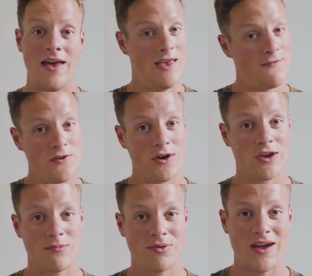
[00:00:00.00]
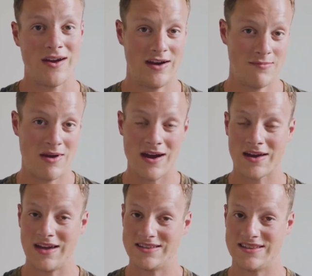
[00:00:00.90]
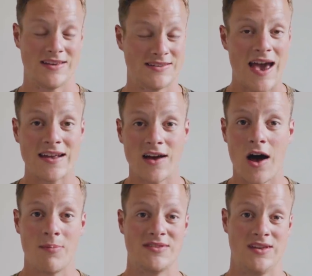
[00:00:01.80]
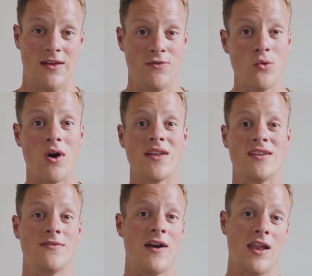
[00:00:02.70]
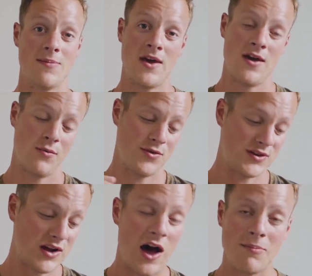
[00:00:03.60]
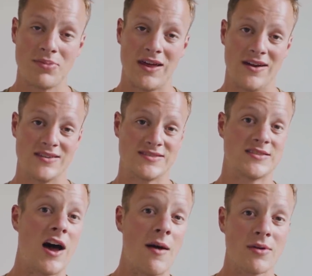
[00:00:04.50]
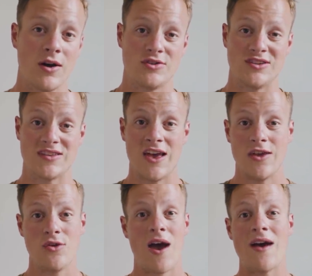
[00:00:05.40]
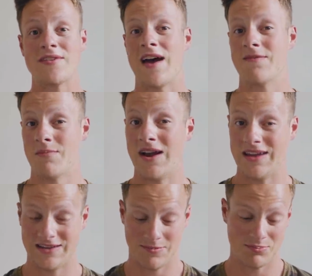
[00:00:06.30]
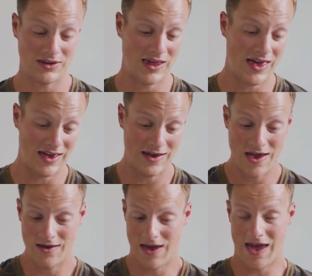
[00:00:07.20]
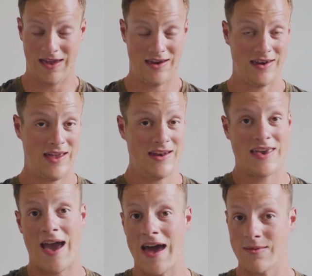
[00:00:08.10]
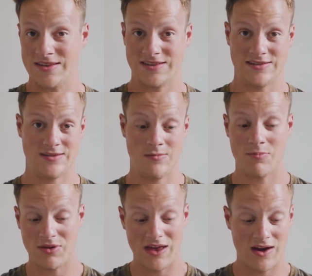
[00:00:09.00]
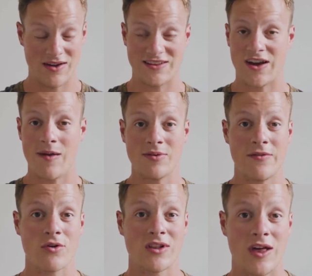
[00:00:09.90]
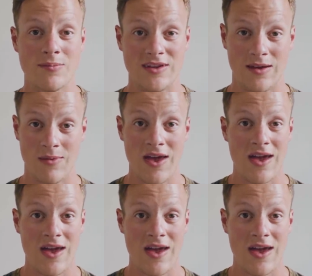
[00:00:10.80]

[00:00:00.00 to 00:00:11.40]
if you're a good player. In America, it's the exact opposite. If you want to develop with the top players, the top coaches, you have to have money to play in an academy system or play on a top level club team.